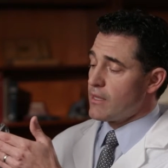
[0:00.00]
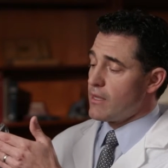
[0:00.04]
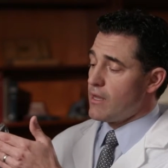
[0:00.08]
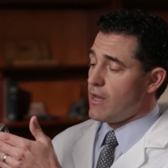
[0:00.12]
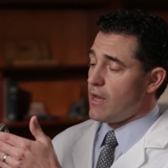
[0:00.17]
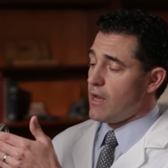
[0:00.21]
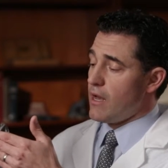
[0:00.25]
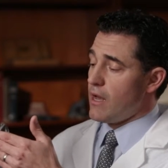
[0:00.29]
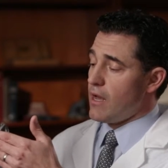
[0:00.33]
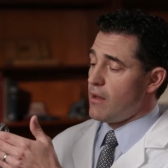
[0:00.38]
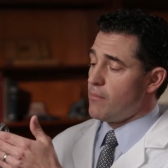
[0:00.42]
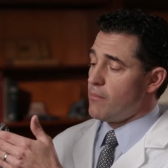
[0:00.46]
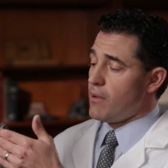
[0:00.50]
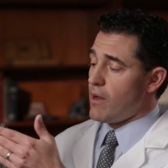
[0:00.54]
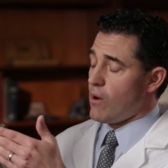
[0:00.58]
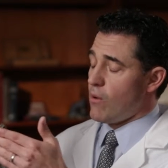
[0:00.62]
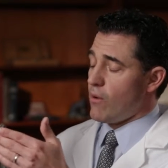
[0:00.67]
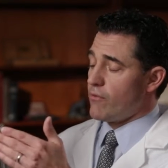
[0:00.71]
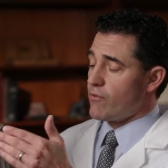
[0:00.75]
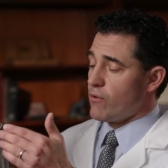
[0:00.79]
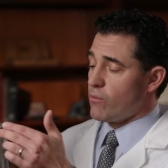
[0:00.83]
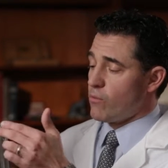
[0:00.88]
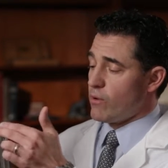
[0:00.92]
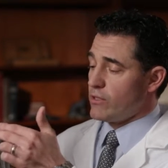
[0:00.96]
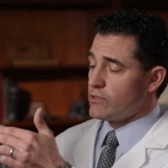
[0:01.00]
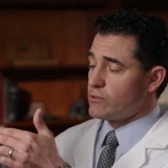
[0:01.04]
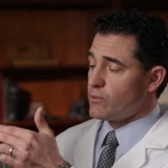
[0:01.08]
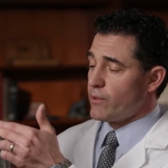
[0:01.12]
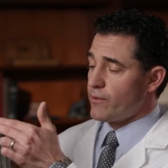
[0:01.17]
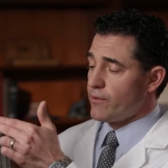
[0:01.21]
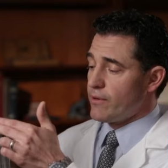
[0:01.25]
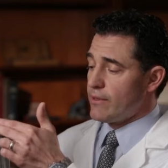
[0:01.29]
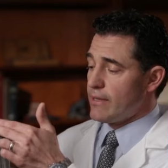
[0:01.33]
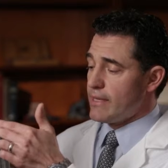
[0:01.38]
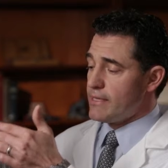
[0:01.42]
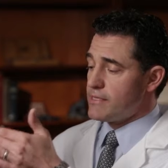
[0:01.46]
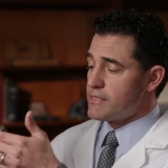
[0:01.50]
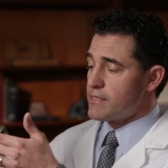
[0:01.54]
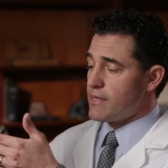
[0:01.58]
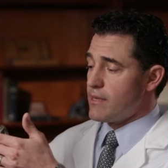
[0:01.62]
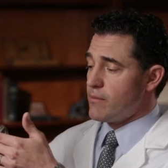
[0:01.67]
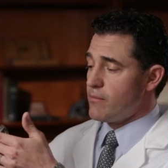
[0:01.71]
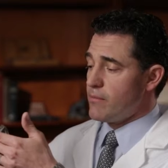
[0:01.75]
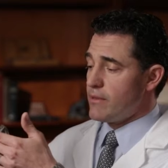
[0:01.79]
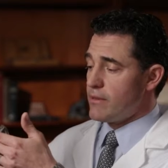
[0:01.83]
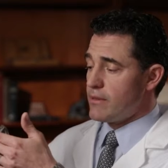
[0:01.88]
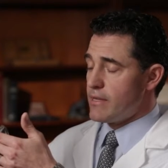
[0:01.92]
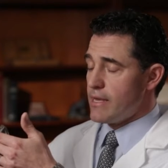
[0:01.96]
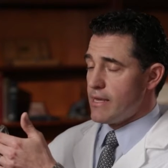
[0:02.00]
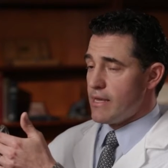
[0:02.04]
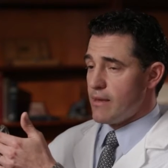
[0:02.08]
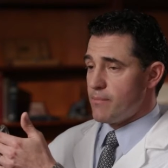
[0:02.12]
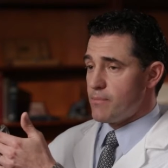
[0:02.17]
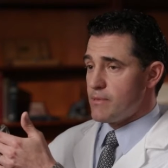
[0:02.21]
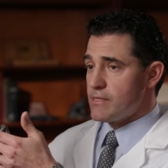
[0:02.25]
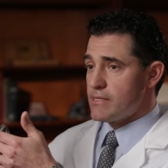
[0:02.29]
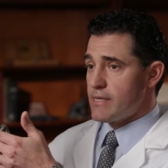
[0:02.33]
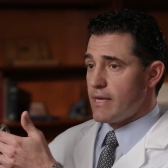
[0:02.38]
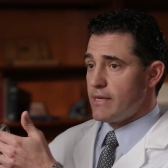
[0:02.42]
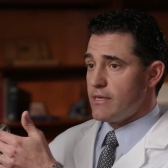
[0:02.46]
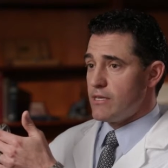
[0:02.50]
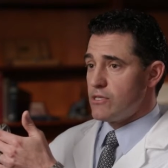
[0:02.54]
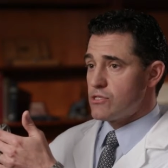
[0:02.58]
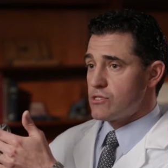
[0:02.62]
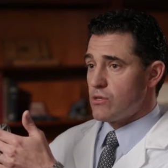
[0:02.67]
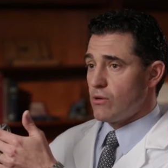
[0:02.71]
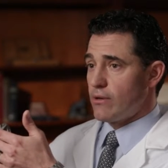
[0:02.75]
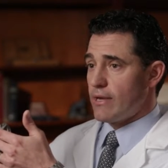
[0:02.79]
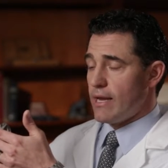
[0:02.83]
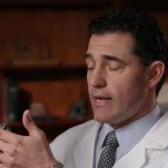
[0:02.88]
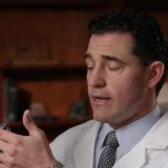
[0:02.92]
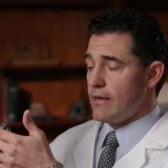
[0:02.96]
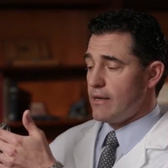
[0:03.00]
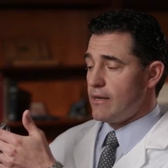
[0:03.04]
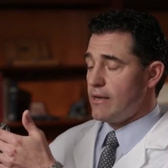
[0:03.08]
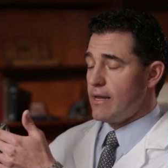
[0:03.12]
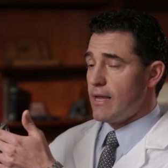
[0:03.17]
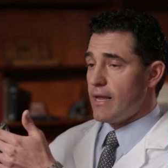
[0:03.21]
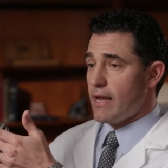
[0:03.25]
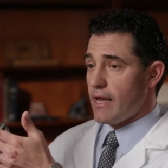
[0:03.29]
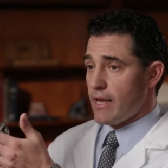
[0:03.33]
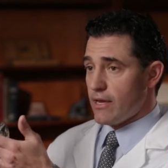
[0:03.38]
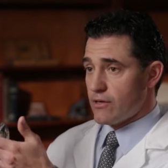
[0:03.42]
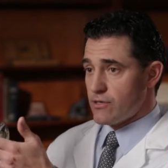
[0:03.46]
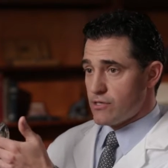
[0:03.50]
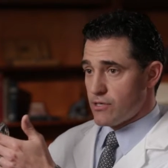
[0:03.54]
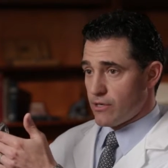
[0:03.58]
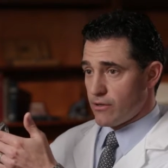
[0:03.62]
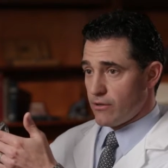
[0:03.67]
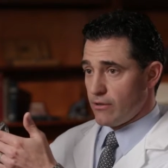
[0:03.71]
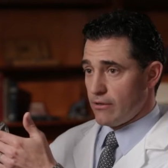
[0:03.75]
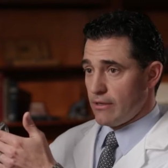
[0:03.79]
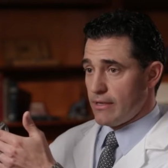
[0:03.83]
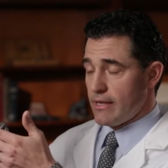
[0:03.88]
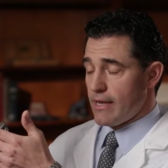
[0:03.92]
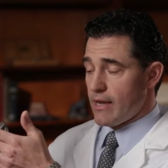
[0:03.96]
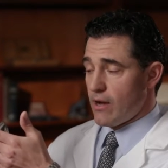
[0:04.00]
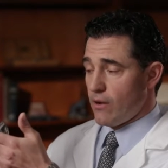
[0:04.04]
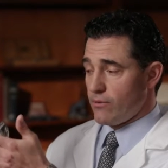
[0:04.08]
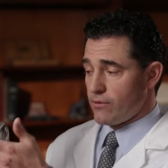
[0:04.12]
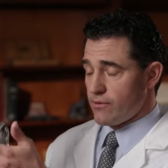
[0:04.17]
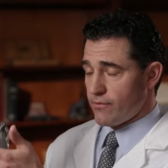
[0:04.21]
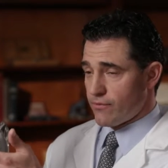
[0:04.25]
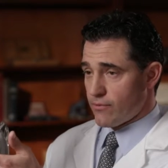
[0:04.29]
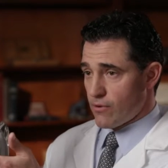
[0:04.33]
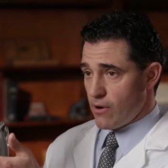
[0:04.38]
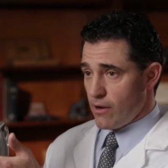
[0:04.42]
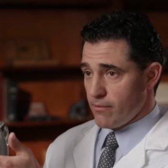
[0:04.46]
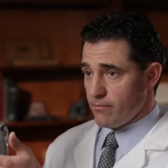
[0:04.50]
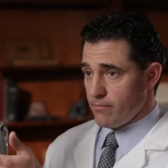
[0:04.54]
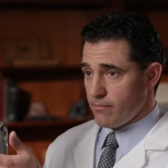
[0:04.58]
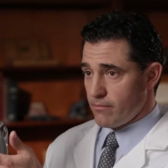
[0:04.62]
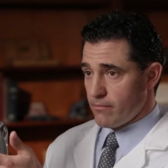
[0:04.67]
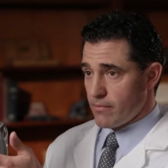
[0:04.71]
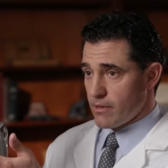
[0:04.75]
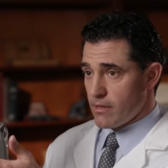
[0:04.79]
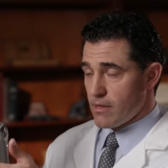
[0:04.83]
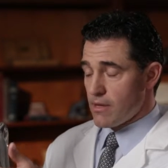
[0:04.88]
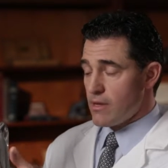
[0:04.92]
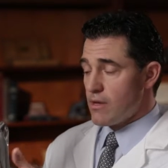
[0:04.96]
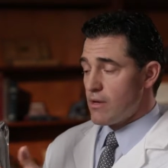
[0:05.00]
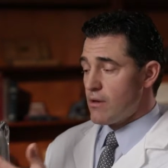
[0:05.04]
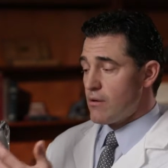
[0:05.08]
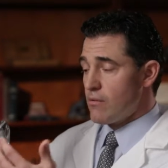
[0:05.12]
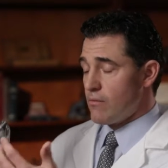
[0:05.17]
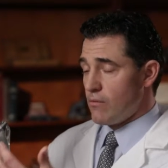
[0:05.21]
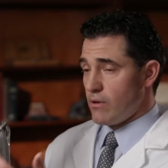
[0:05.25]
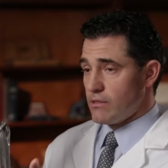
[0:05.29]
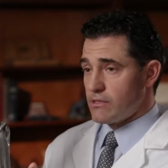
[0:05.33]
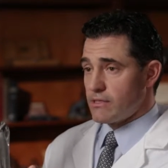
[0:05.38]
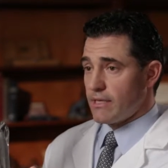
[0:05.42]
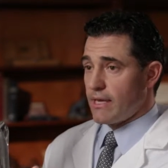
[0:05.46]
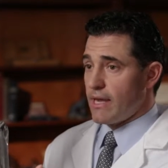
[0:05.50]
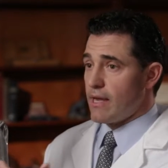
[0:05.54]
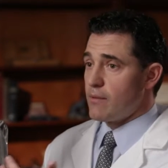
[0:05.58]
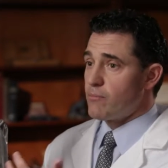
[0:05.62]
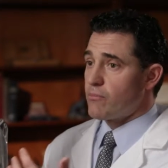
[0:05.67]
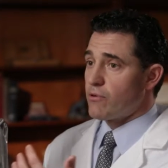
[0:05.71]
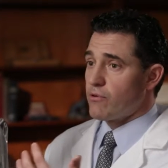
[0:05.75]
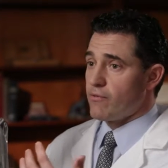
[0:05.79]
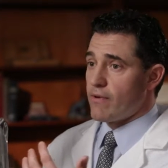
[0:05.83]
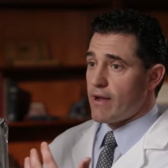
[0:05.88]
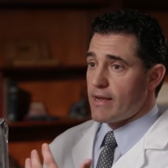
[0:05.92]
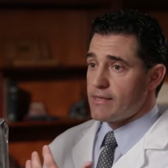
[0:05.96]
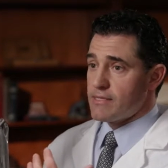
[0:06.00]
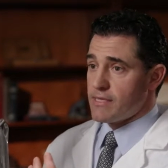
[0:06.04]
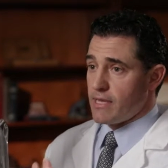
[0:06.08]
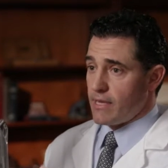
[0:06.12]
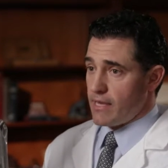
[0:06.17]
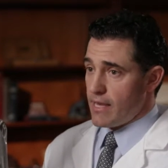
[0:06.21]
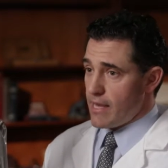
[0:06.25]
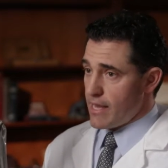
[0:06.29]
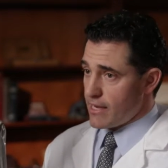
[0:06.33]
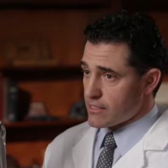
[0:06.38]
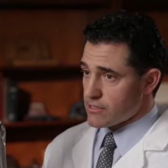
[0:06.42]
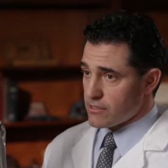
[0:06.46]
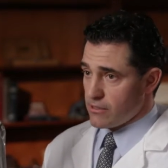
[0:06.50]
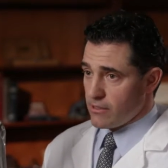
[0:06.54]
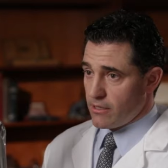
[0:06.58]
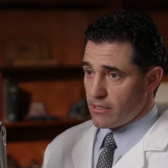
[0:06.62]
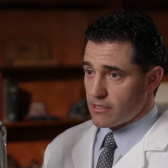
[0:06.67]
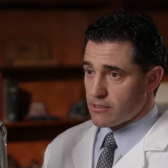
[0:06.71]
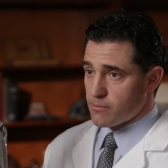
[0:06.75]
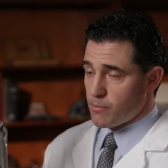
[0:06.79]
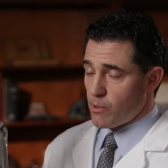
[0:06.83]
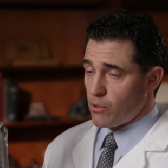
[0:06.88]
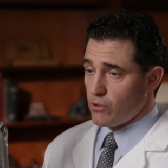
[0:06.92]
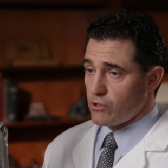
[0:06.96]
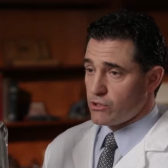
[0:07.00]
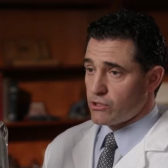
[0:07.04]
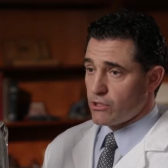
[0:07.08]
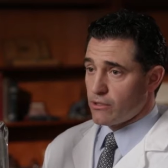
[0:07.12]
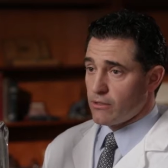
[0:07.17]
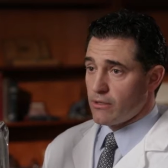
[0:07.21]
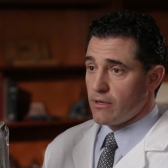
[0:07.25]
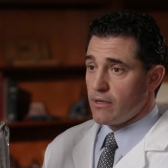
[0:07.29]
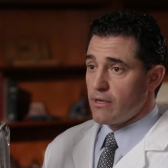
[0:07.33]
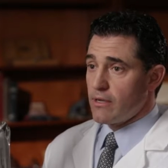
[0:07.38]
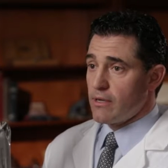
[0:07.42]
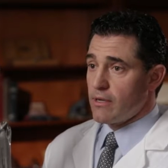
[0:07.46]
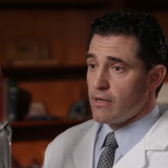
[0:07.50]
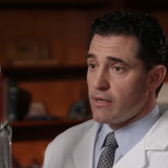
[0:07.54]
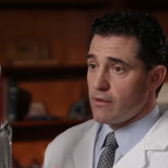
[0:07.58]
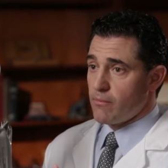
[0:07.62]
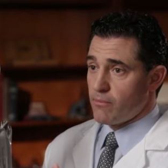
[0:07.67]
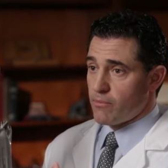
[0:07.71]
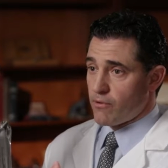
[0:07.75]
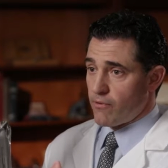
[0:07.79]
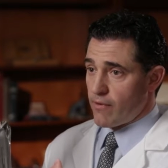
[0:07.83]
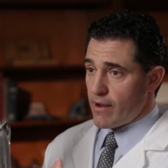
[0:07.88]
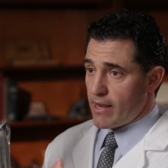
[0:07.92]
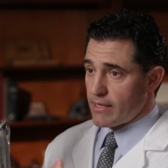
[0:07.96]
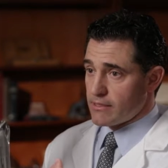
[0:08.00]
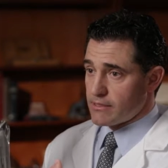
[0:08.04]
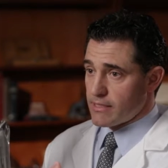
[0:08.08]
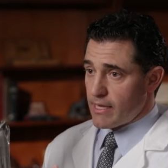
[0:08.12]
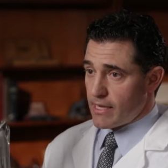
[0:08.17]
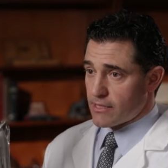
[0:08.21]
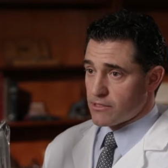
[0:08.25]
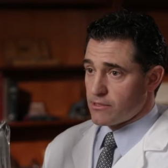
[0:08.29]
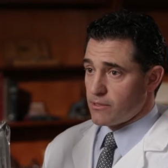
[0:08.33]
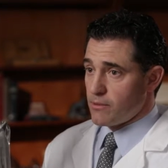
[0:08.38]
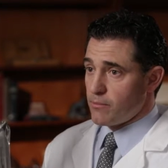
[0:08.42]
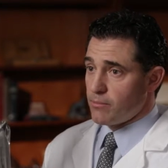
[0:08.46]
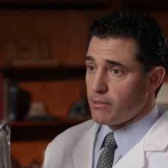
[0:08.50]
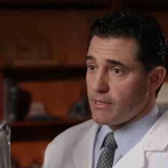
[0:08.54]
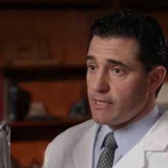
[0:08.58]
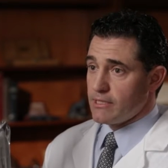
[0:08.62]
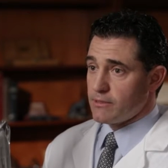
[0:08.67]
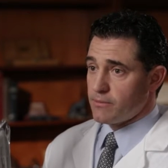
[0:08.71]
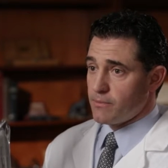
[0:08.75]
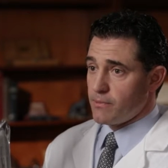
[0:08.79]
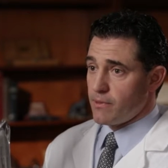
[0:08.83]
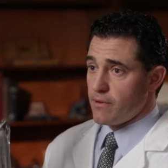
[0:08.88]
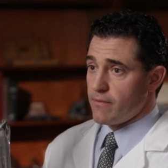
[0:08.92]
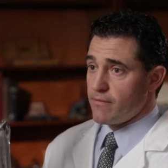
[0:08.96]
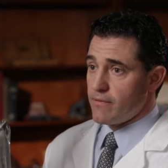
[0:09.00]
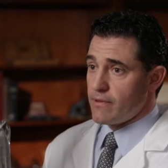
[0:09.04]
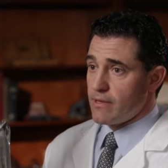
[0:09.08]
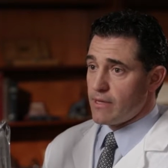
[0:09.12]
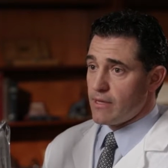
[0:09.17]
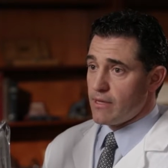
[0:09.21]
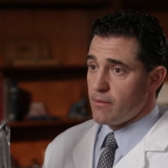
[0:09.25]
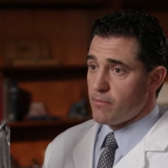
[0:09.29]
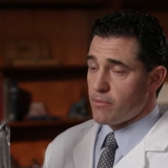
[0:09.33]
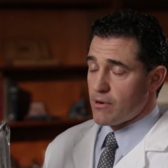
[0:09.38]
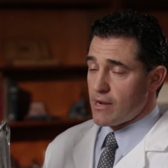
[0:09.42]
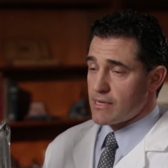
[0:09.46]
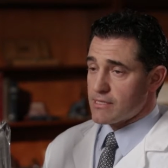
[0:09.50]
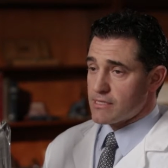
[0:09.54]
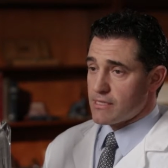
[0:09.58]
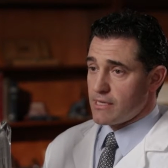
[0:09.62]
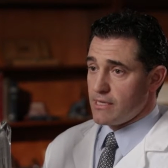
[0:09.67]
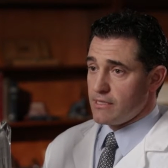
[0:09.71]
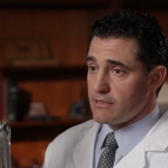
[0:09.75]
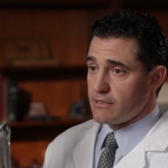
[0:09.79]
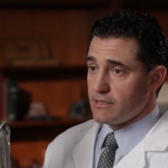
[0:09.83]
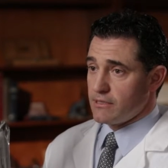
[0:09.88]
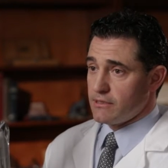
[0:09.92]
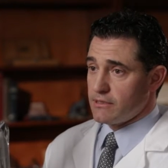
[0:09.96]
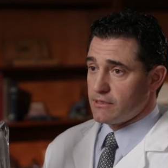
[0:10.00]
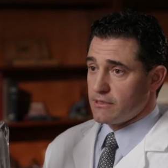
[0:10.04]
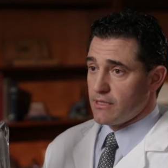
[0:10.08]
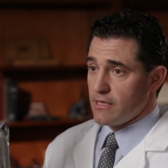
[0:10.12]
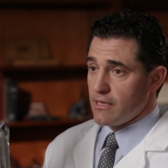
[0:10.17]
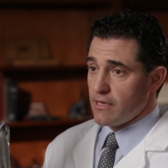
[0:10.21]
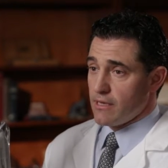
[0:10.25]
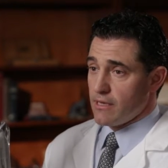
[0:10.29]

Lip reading: However, once we release them, the hip is then dislocated anteriorly out the front. Once again, provides that excellent exposure, provides excellent placement of the prosthesis,